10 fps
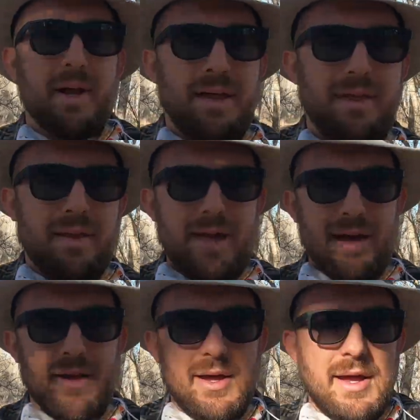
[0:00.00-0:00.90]
And I think
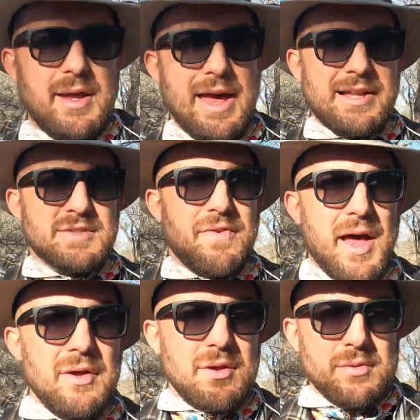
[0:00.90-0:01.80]
that has
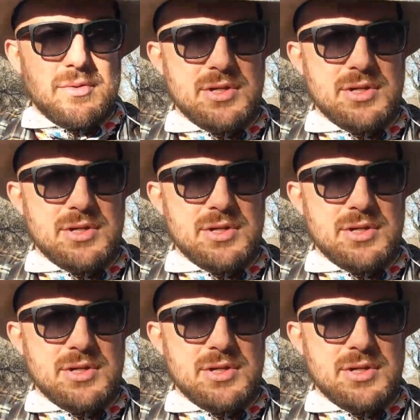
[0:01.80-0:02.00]
value.